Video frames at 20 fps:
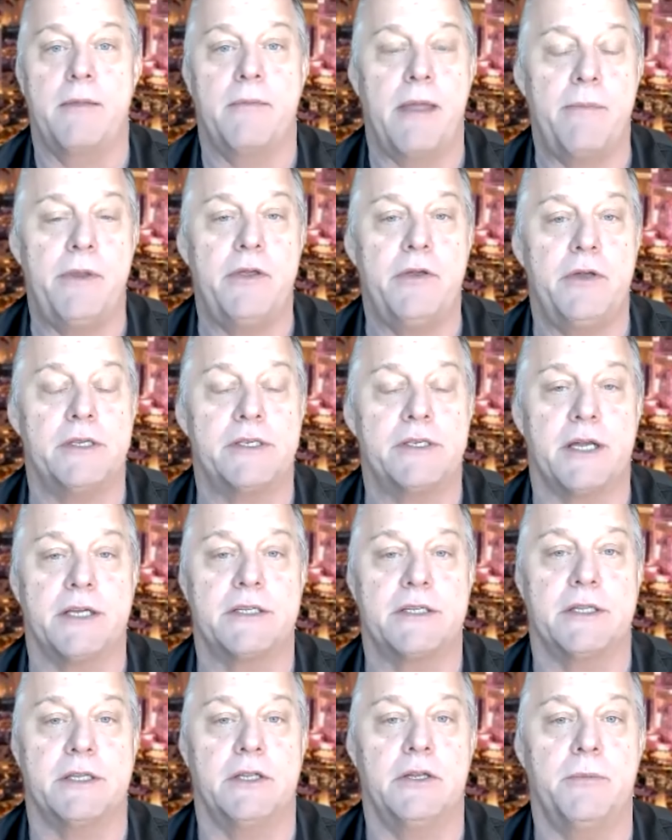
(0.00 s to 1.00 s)
maybe you could
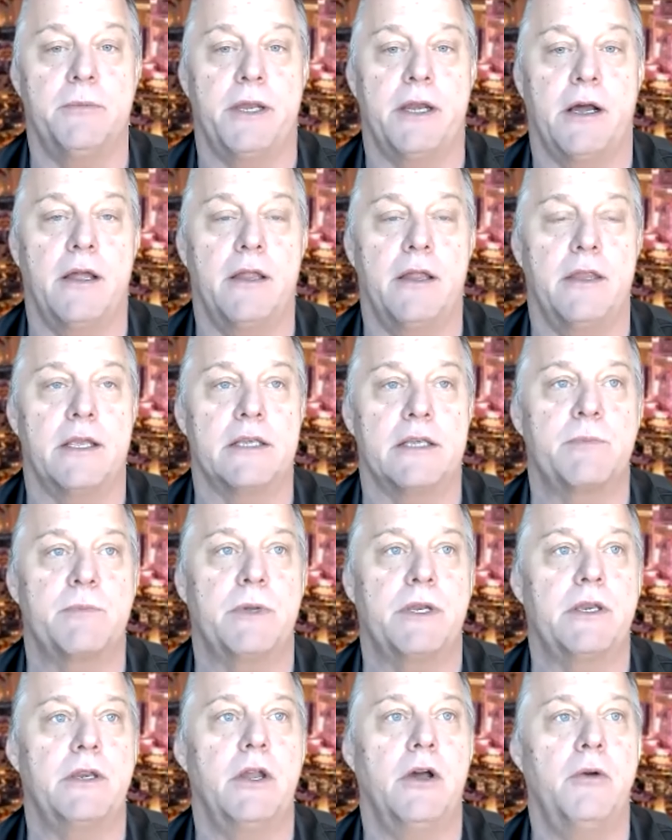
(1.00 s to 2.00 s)
touch a little bit on this,
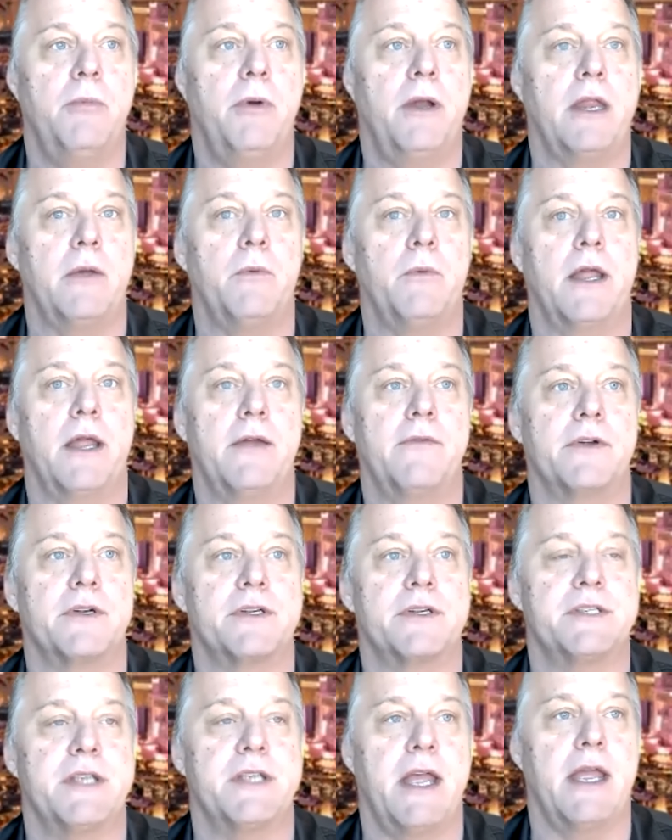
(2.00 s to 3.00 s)
but nobody would ever
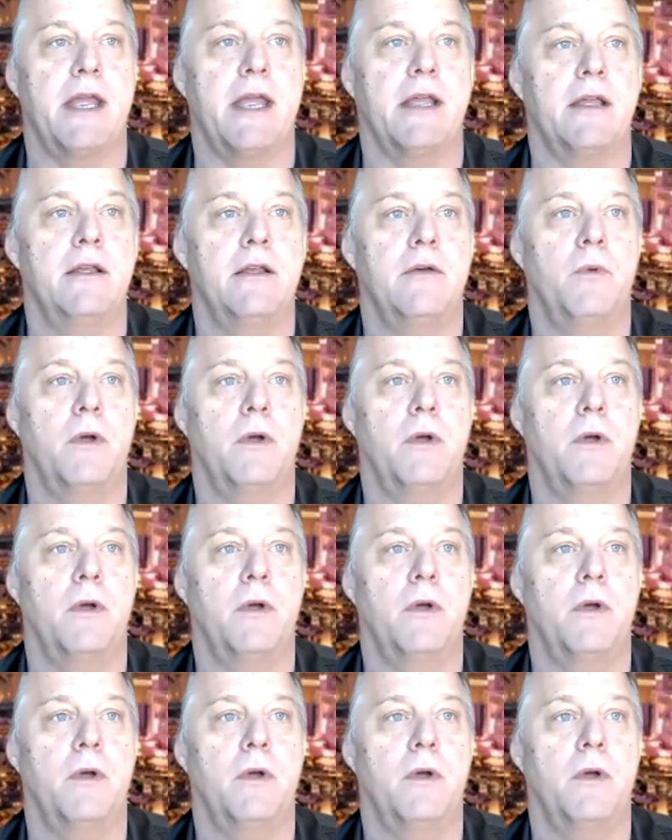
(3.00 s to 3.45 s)
say,